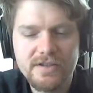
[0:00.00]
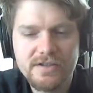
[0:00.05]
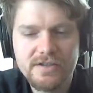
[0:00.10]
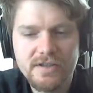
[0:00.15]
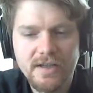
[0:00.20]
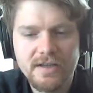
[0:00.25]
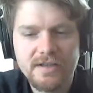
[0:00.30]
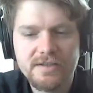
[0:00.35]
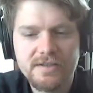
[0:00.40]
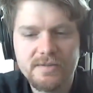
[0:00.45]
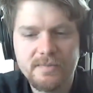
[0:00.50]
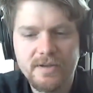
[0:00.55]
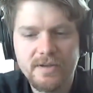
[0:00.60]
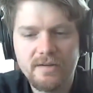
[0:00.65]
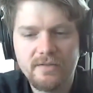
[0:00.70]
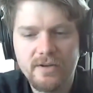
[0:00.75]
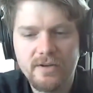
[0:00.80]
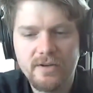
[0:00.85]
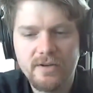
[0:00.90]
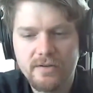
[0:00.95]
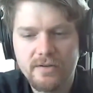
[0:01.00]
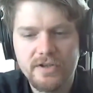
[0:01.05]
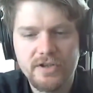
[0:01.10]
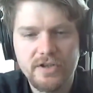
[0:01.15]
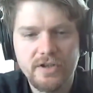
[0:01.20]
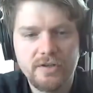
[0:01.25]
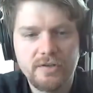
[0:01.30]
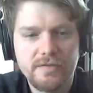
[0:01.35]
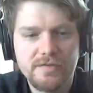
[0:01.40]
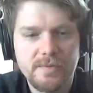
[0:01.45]
Is this like some kind of ongoing
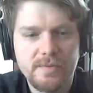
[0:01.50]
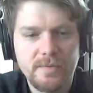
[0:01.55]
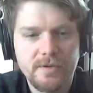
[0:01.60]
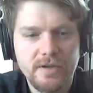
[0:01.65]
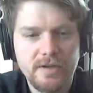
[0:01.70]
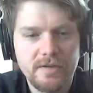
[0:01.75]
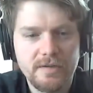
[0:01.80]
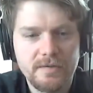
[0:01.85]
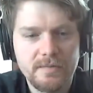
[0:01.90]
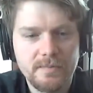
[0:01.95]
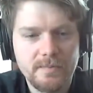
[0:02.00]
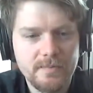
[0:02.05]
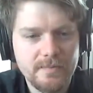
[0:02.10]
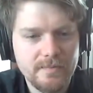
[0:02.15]
show of some kind?